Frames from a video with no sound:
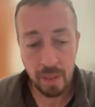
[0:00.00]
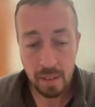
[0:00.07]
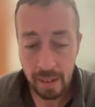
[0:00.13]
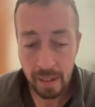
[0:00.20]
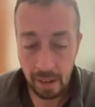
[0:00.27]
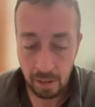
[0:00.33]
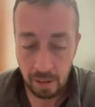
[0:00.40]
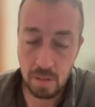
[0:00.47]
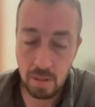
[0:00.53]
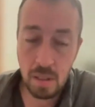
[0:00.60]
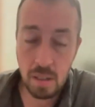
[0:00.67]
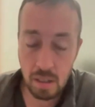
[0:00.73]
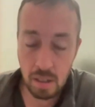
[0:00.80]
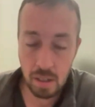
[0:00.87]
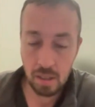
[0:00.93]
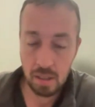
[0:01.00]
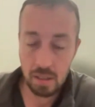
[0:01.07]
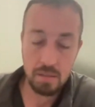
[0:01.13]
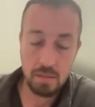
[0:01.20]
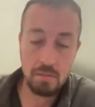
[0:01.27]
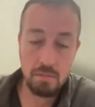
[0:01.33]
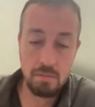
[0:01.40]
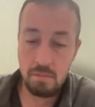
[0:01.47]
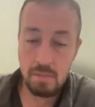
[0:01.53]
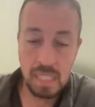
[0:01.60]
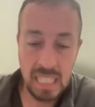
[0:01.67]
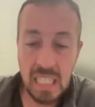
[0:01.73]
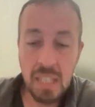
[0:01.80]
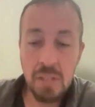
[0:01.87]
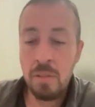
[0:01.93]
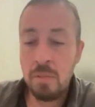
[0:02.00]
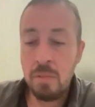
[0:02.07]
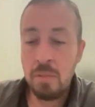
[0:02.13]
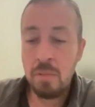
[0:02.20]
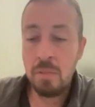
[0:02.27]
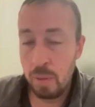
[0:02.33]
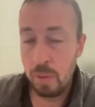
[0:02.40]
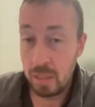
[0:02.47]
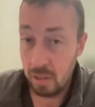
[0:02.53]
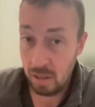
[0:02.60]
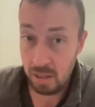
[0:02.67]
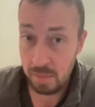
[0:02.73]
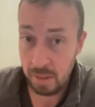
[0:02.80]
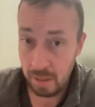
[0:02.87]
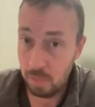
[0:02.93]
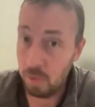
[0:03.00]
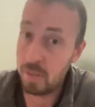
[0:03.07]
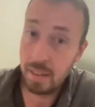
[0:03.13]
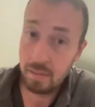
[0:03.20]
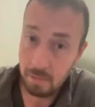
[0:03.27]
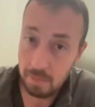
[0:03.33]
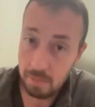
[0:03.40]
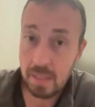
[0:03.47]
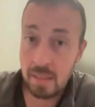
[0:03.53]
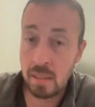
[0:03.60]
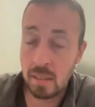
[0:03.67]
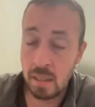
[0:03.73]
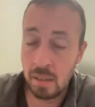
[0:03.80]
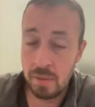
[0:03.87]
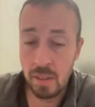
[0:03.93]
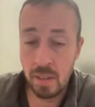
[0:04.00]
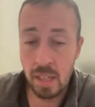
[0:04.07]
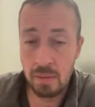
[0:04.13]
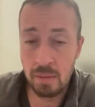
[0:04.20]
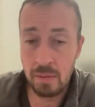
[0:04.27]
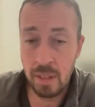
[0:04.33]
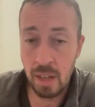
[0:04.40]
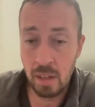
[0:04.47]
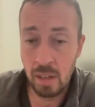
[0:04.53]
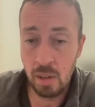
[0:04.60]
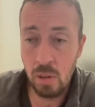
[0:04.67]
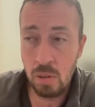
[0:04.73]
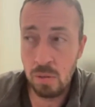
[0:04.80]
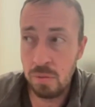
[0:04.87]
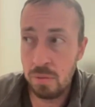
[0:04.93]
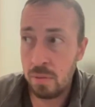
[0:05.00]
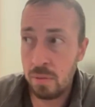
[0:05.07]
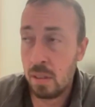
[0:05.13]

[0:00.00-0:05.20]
Now, even before we talk about what that reminds us of in the life of Yaakov,